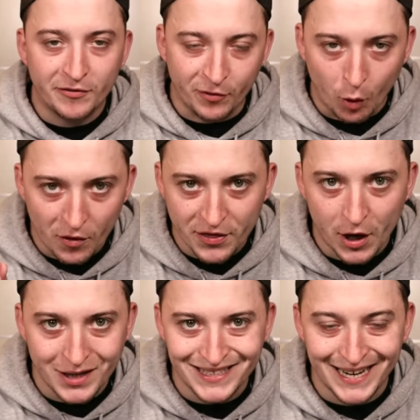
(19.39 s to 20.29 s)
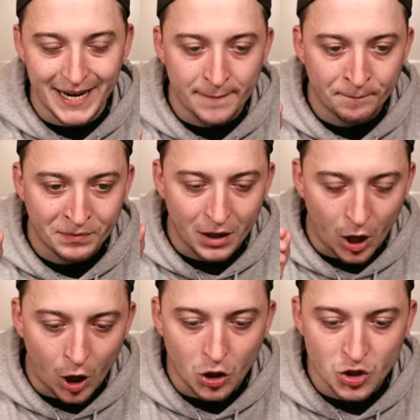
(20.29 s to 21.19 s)
4:30,
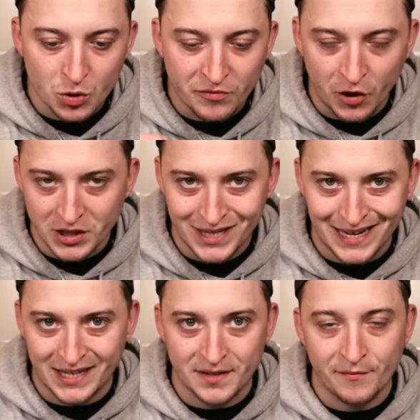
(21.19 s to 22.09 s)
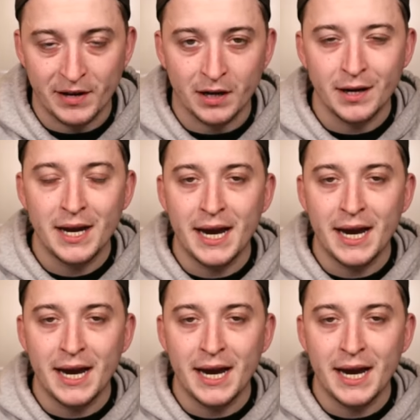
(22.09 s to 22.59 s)
Arsenal versus Aston Villa